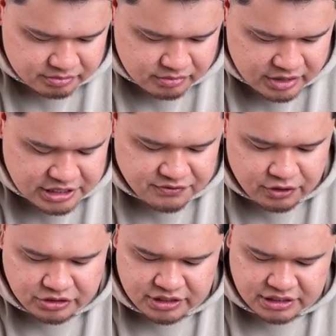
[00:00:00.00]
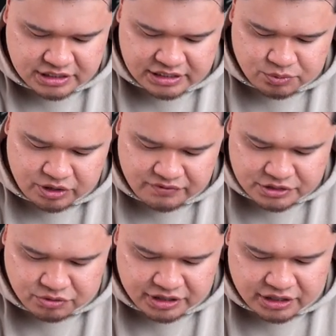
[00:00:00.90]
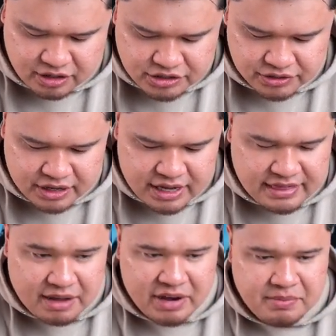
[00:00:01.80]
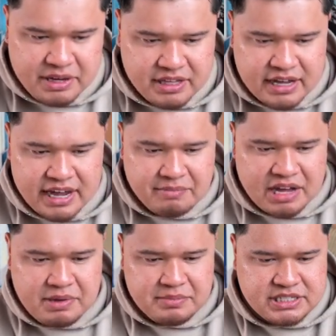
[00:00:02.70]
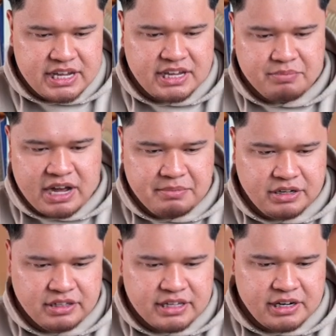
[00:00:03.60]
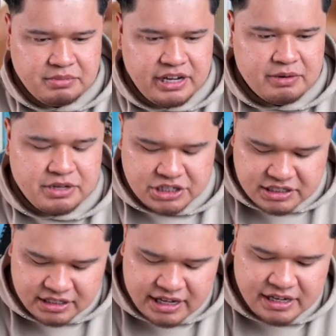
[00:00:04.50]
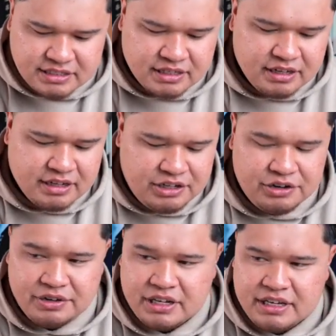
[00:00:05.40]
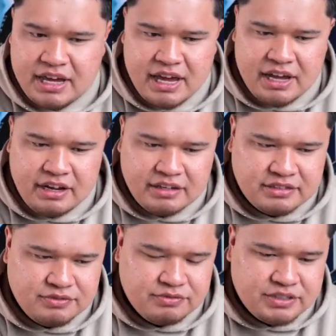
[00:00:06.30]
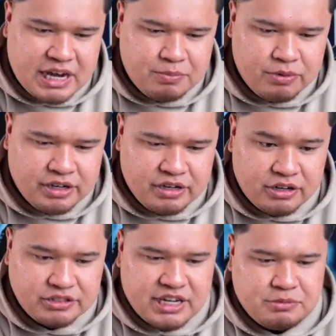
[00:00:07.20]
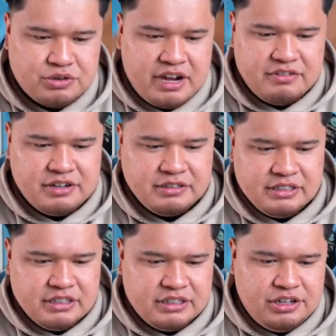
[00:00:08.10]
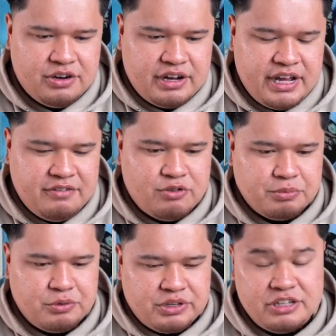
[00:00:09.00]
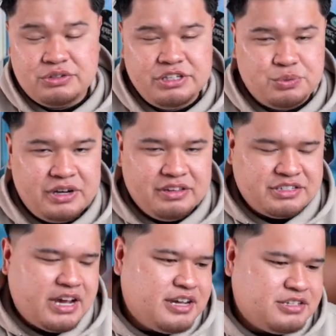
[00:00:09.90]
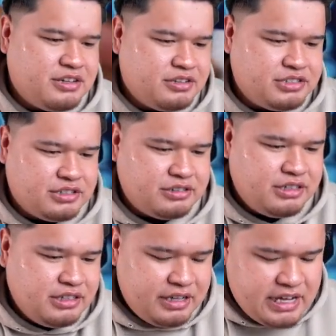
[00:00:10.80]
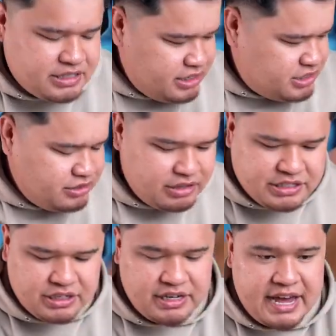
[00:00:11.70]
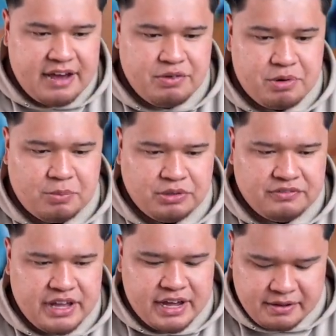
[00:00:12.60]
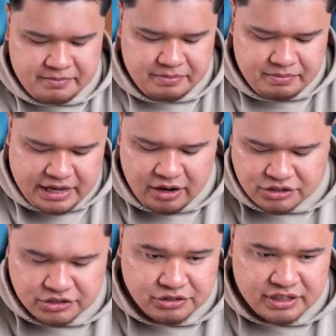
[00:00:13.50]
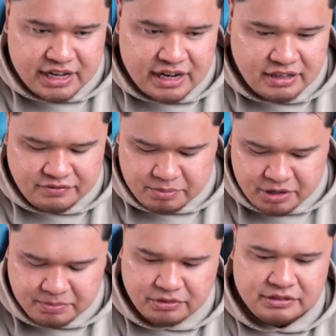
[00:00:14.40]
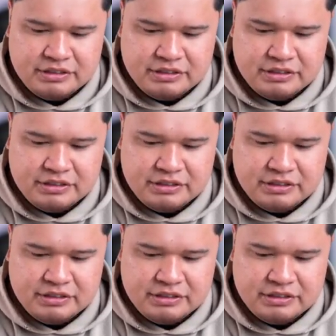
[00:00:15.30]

this is his one of his rookie cards. So that might be the guy. I might be mistaken, but I'm going to look that up later. But just in case, you know, getting a top one or top driver, you know, on a Formula One, there's only 20 of those guys, you know, so it's good to have a purple of that. And also too, again, I love the purple.